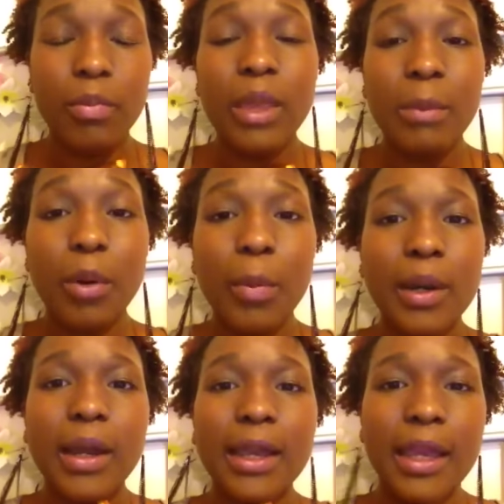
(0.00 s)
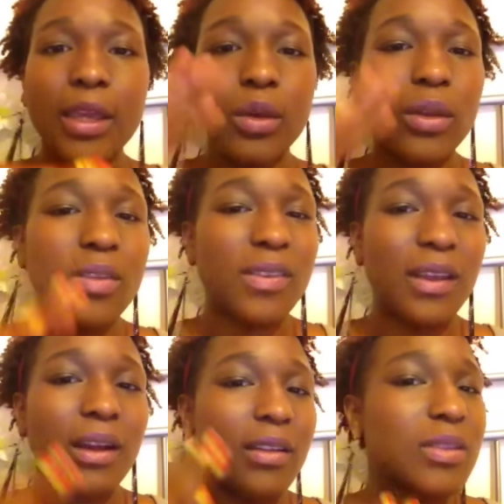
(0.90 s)
in proper lighting, you can see
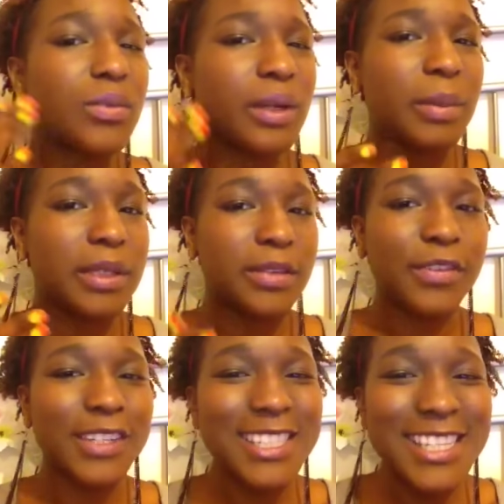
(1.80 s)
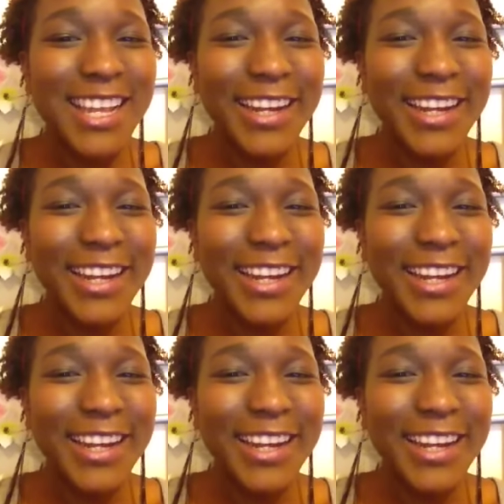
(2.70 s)
like there's a really big difference.